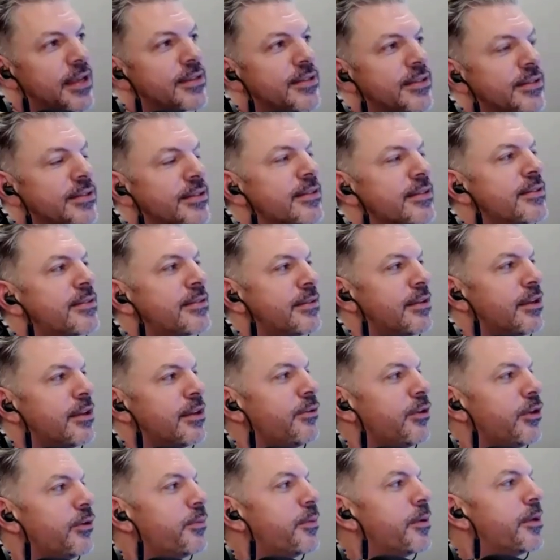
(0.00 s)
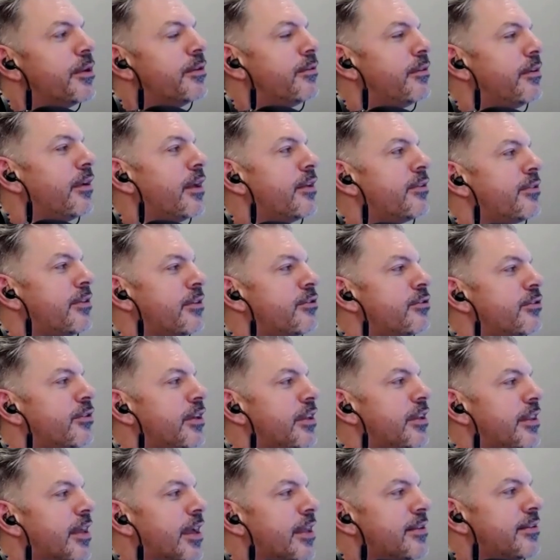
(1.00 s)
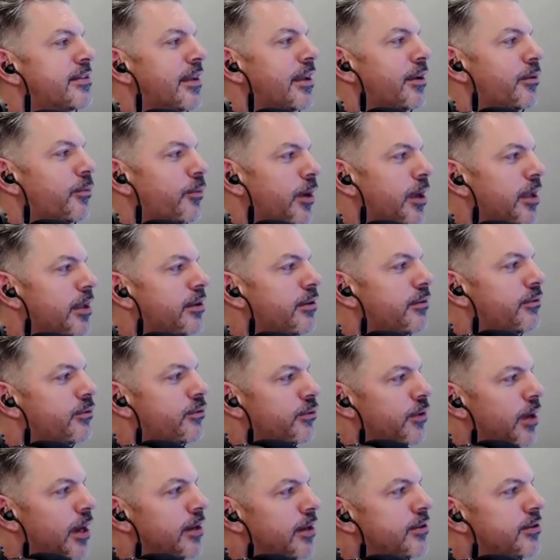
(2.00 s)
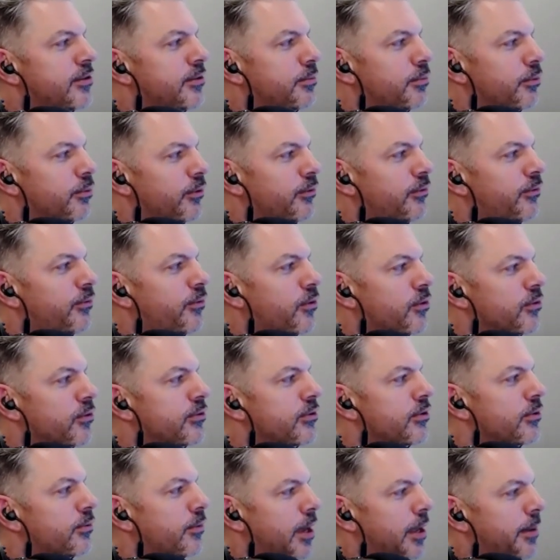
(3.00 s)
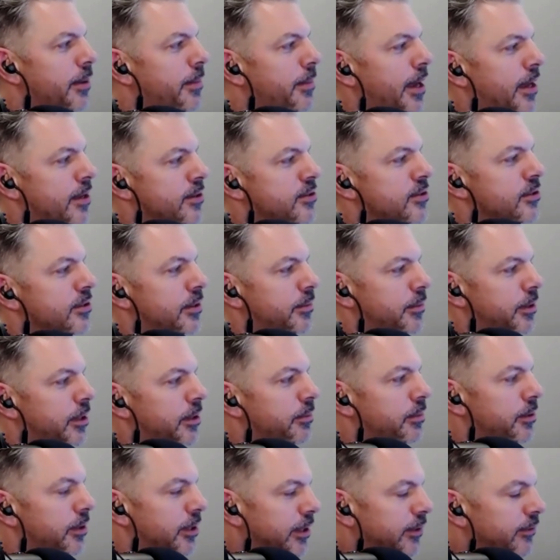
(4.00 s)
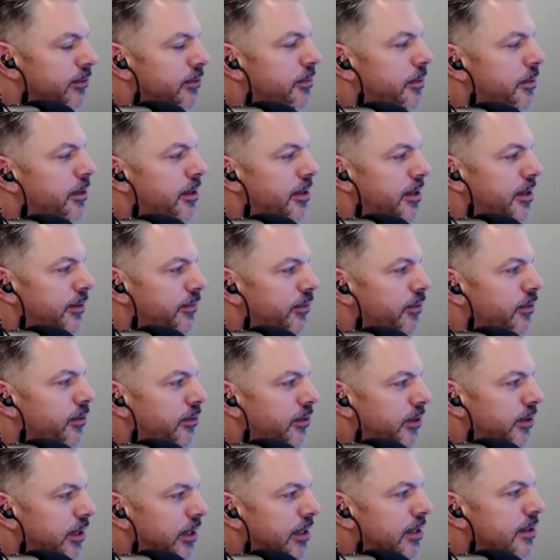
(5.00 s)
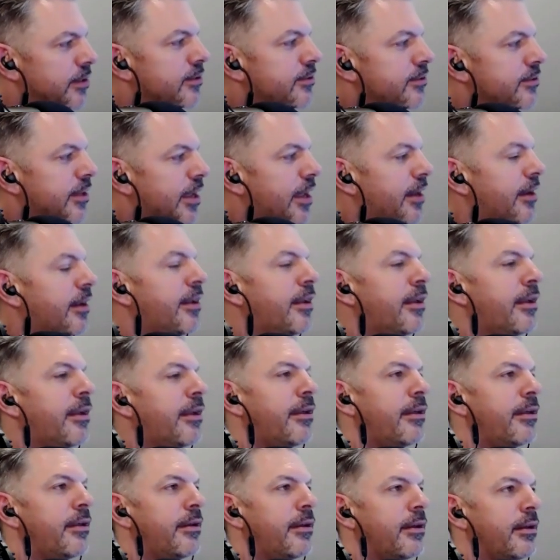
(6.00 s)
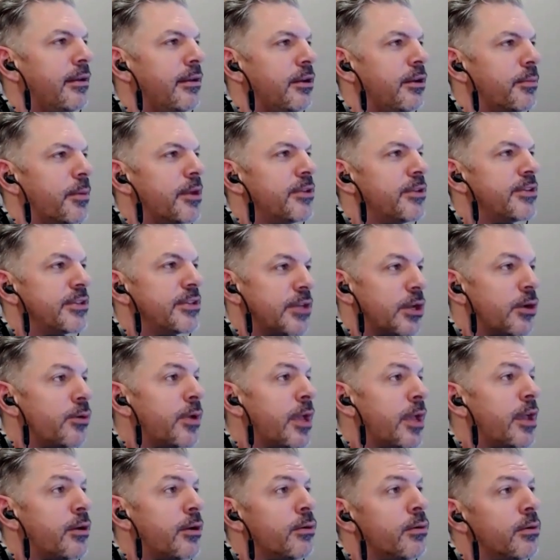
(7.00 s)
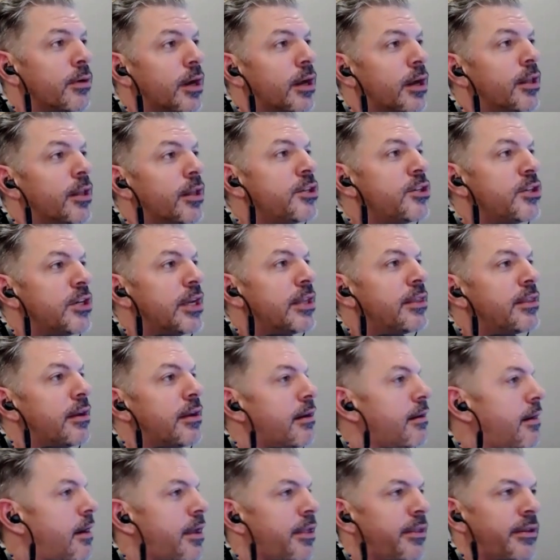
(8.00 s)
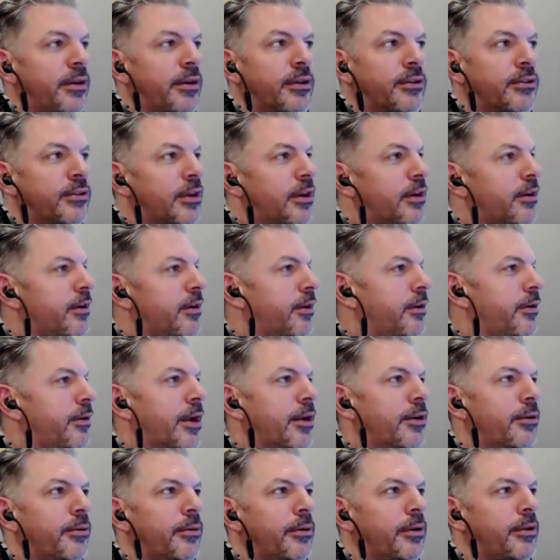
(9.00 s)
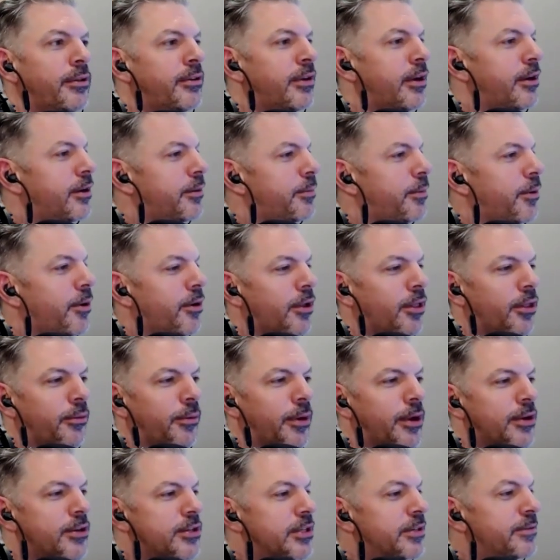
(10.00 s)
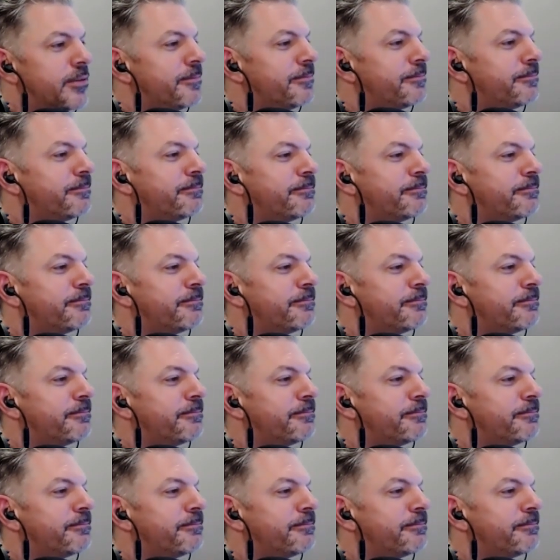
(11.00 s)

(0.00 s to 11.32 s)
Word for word: that's you, you've been essentially that's a way you've tried to brute force your way past your limiting beliefs. But the difficulty is that your mind says, "Okay, cool, I'll let you get there, and then I'll tear it around, tear it apart all around you."